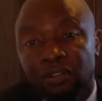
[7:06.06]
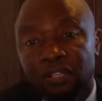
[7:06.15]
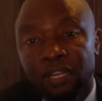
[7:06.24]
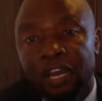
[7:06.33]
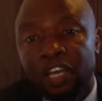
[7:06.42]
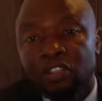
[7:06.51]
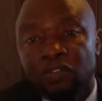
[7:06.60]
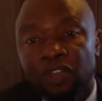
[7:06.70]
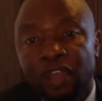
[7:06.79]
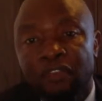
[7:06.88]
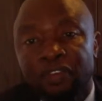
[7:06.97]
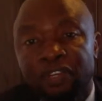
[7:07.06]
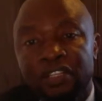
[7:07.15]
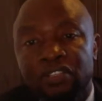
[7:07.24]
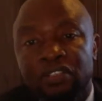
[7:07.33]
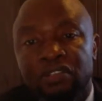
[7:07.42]
the light of the
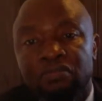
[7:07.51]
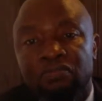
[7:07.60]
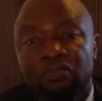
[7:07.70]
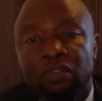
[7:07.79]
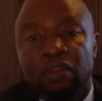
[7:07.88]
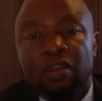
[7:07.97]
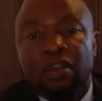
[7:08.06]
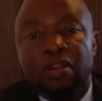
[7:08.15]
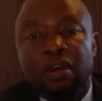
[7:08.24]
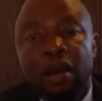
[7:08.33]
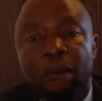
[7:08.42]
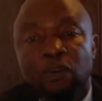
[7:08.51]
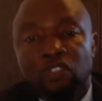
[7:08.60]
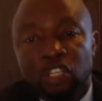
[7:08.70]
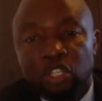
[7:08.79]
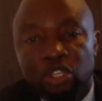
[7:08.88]
evidence in her
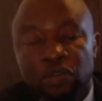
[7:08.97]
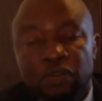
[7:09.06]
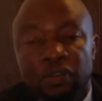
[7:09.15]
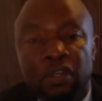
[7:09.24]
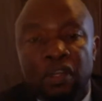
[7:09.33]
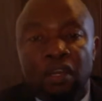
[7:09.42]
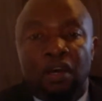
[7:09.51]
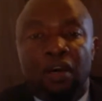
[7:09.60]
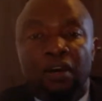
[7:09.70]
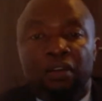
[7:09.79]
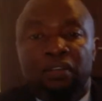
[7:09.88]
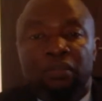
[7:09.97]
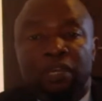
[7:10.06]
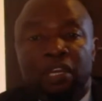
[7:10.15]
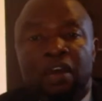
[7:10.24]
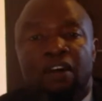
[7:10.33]
possession, they
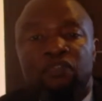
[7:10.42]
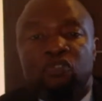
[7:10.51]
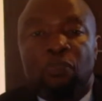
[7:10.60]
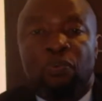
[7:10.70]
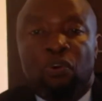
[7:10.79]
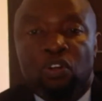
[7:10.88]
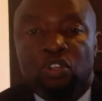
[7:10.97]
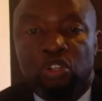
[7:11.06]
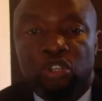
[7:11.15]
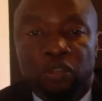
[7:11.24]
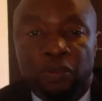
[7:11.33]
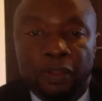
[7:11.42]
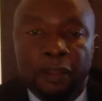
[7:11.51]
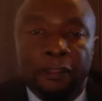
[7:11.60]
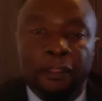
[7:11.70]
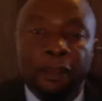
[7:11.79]
may have to approach
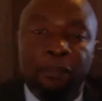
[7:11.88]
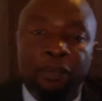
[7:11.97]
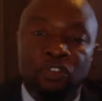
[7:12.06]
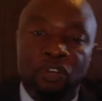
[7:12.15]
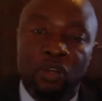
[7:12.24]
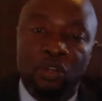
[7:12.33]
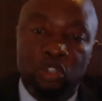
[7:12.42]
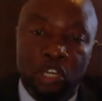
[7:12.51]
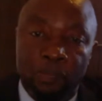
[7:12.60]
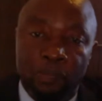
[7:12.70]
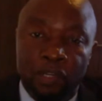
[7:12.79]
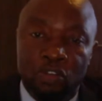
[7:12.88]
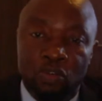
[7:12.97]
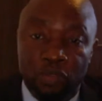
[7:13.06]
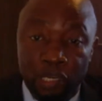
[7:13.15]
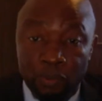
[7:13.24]
the pretrial chamber
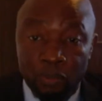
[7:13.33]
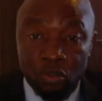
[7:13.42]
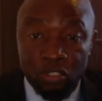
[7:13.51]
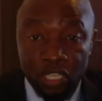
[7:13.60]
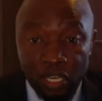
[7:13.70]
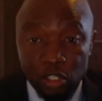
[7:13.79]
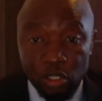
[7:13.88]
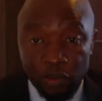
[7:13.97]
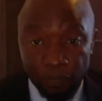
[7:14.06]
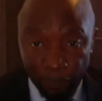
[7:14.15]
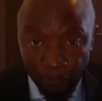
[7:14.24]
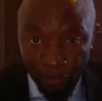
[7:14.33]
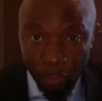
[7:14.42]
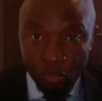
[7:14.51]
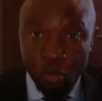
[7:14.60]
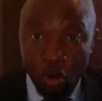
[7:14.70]
to be able to sanction,
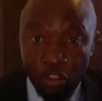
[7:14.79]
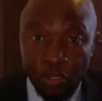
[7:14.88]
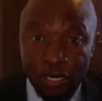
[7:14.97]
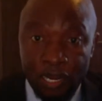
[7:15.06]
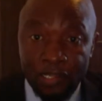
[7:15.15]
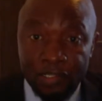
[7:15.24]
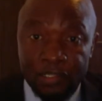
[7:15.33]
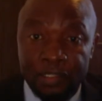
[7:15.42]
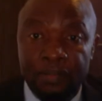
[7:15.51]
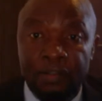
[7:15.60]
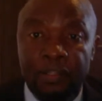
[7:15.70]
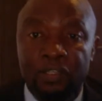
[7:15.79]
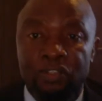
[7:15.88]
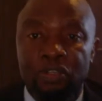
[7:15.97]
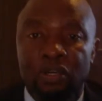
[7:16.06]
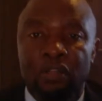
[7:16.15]
to authorize
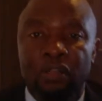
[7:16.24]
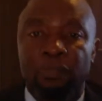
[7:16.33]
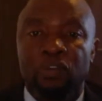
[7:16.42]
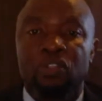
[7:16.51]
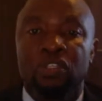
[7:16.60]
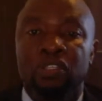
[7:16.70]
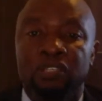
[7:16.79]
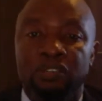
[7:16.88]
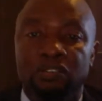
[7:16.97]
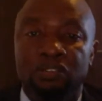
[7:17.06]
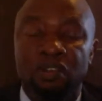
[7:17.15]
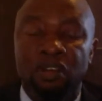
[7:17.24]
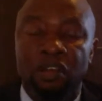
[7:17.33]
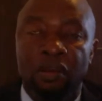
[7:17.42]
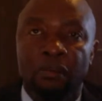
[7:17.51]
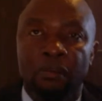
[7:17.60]
that the proceedings
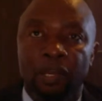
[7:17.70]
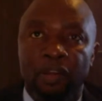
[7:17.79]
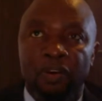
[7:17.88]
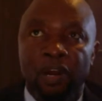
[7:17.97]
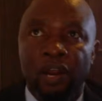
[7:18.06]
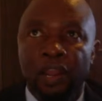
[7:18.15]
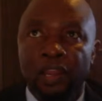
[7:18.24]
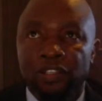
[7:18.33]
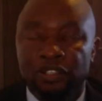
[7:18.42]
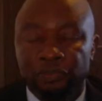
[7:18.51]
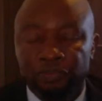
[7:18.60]
may go ahead.